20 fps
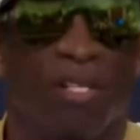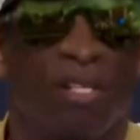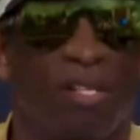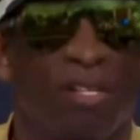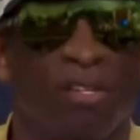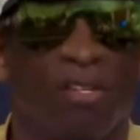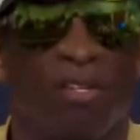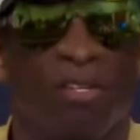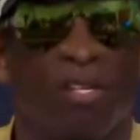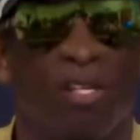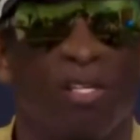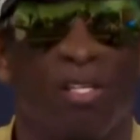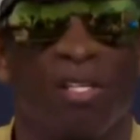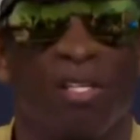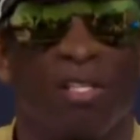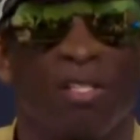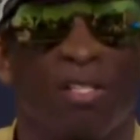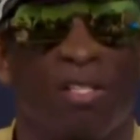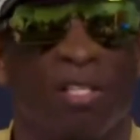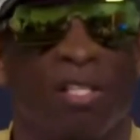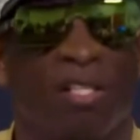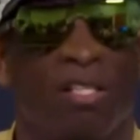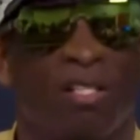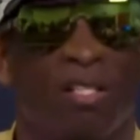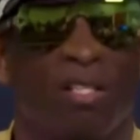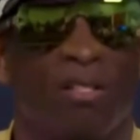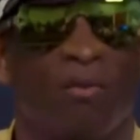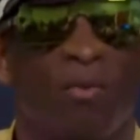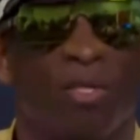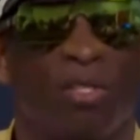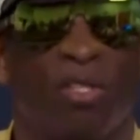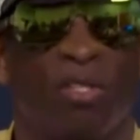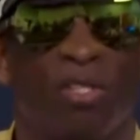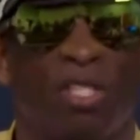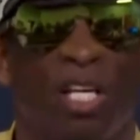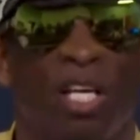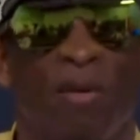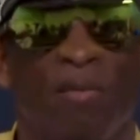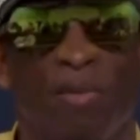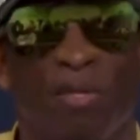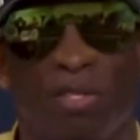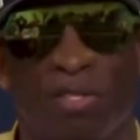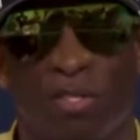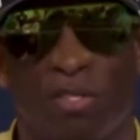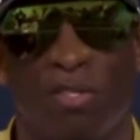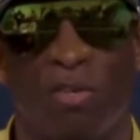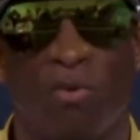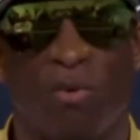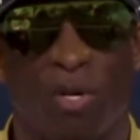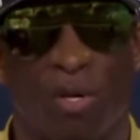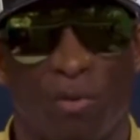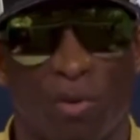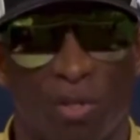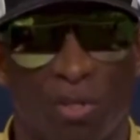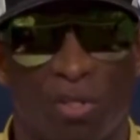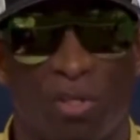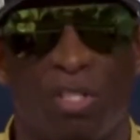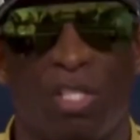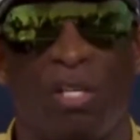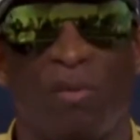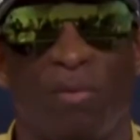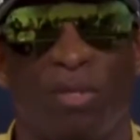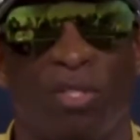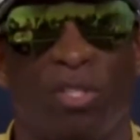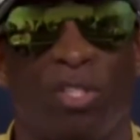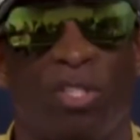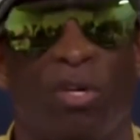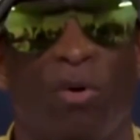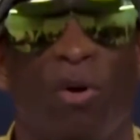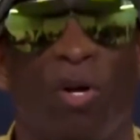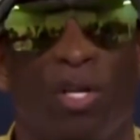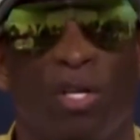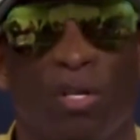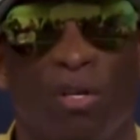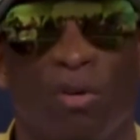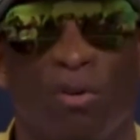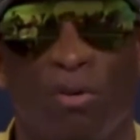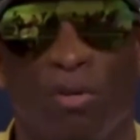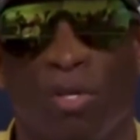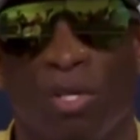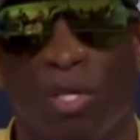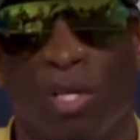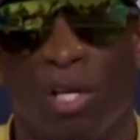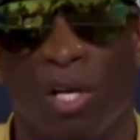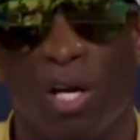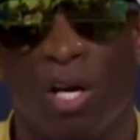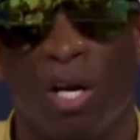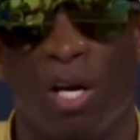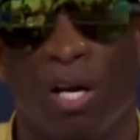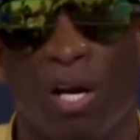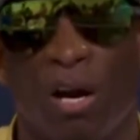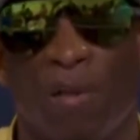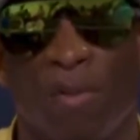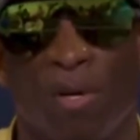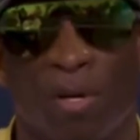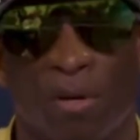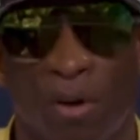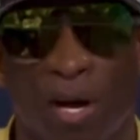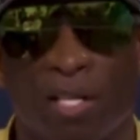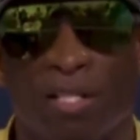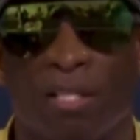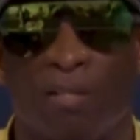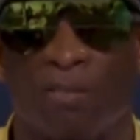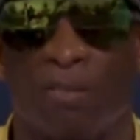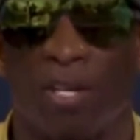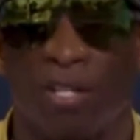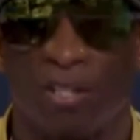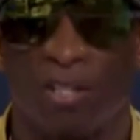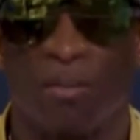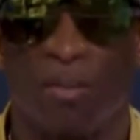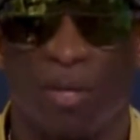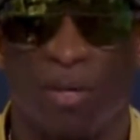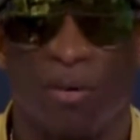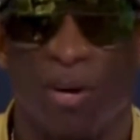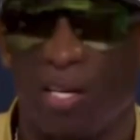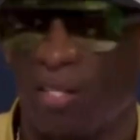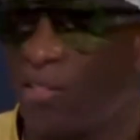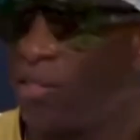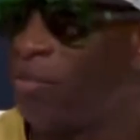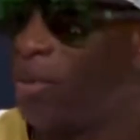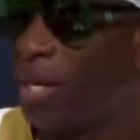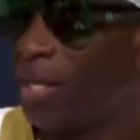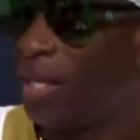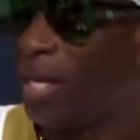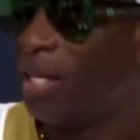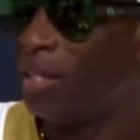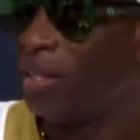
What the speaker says: in gut. It's what your team is doing, what your team is showing you. I'm aggressive because I'm aggressive by